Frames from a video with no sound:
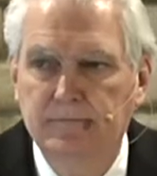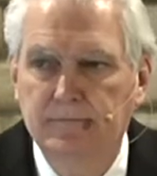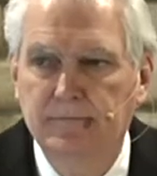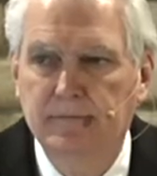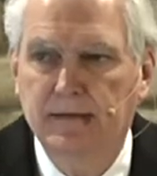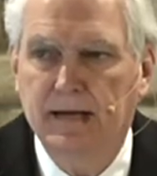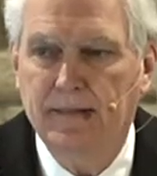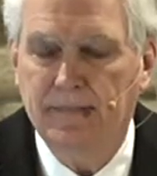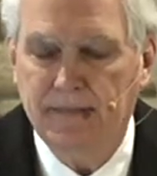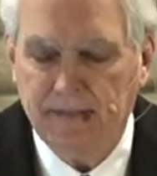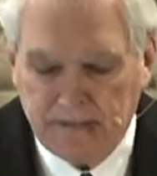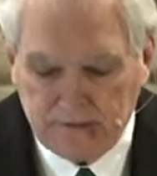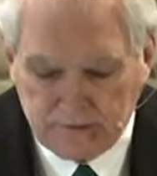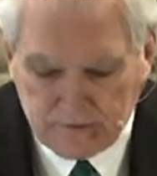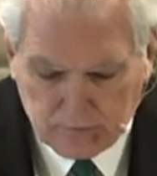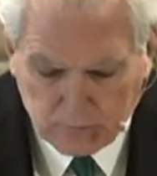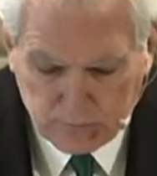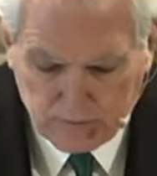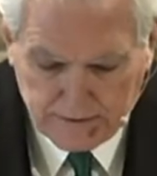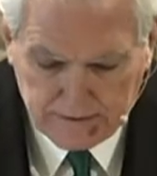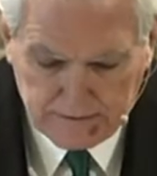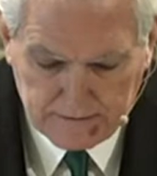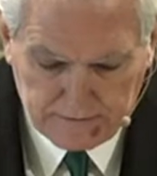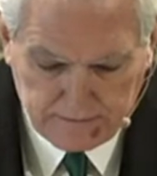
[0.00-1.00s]
I think it's
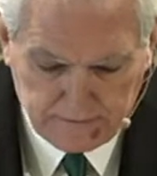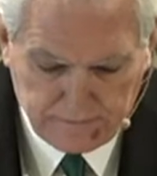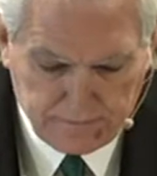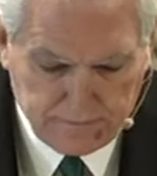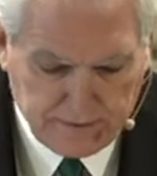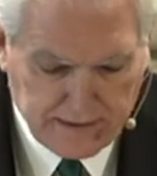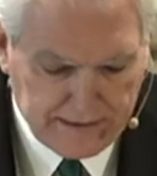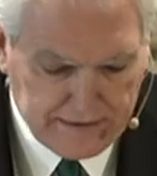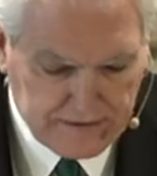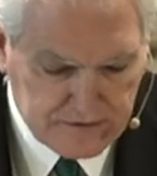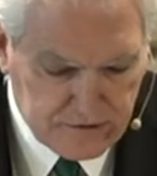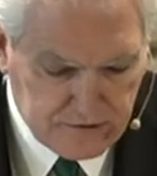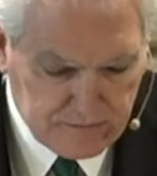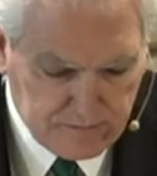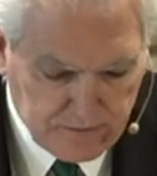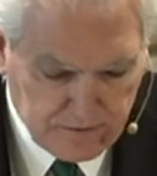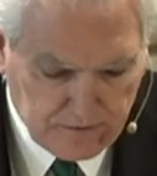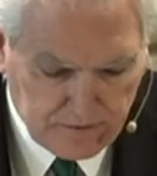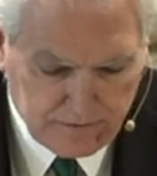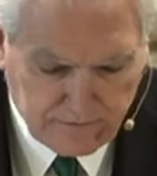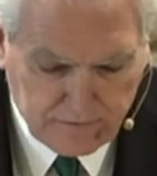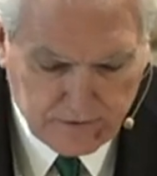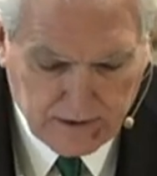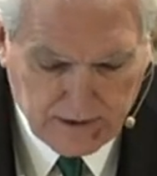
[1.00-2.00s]
written by the
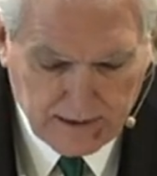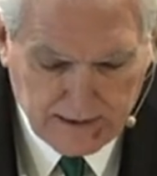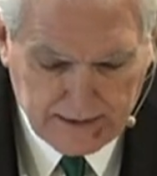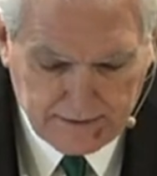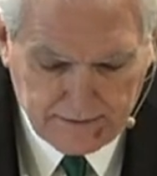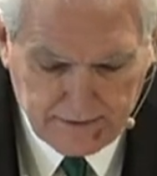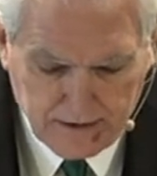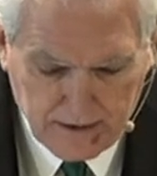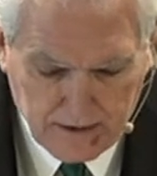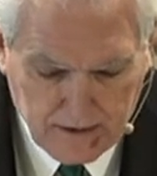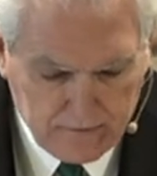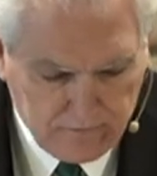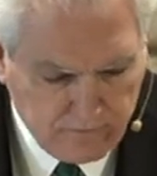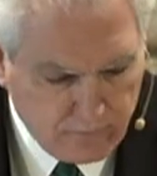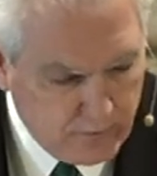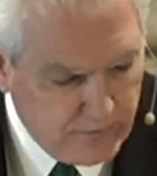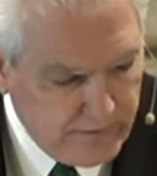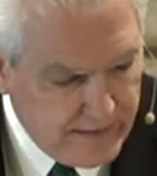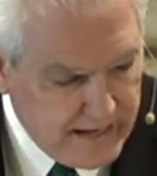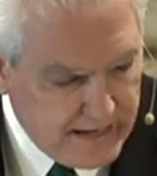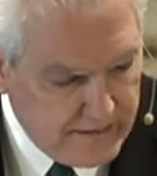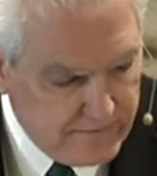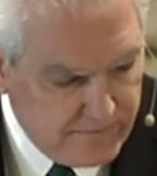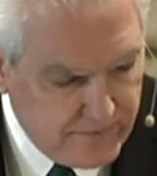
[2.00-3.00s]
Spirit of God for
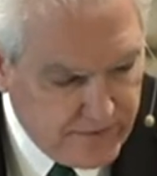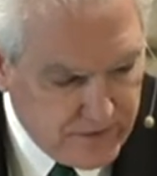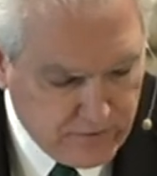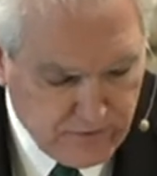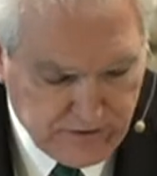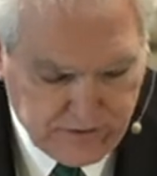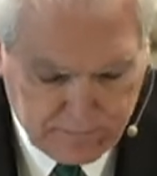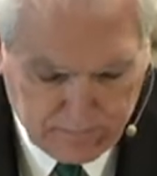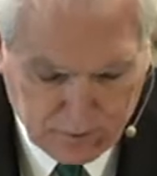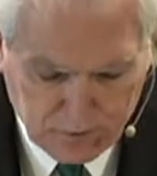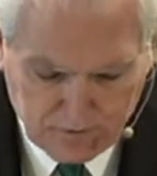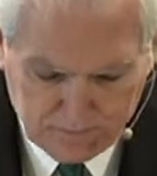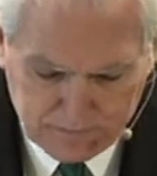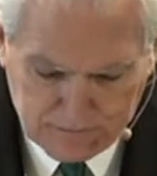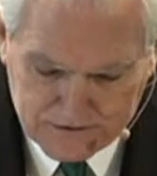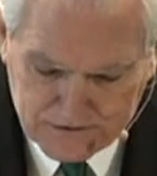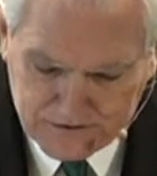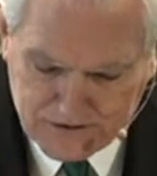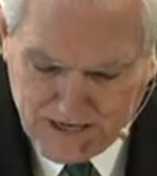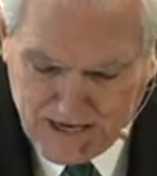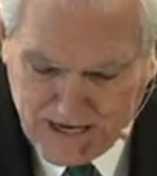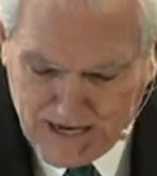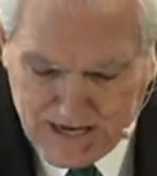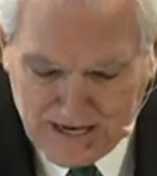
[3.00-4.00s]
that very purpose.